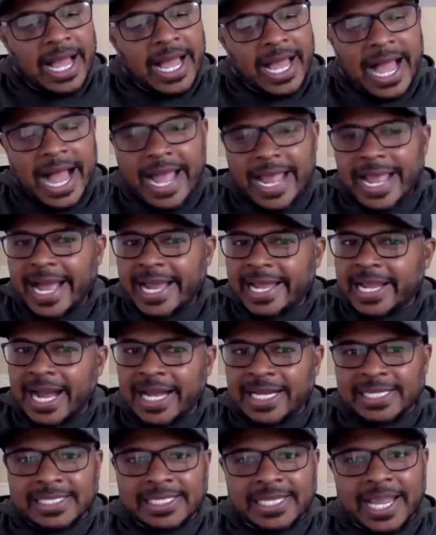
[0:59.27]
I got
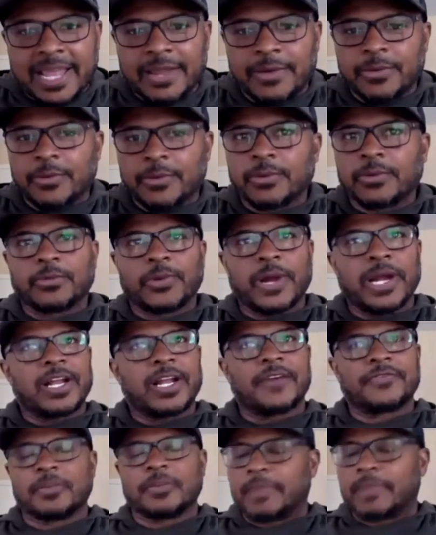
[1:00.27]
to say right
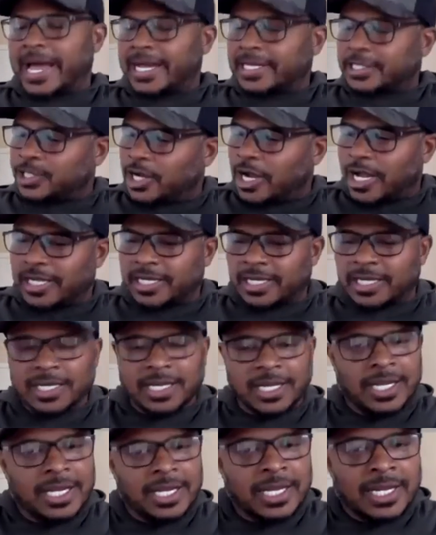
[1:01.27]
off the bat, John,
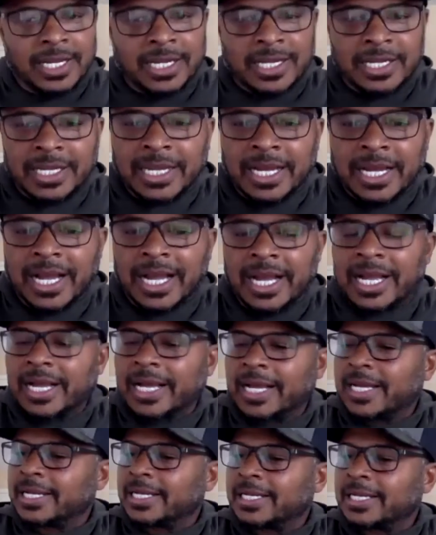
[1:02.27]

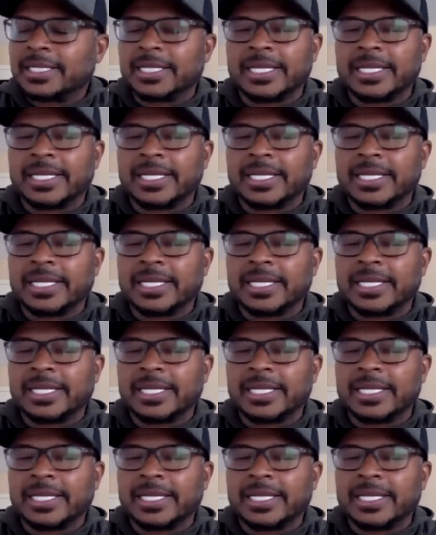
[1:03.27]
I've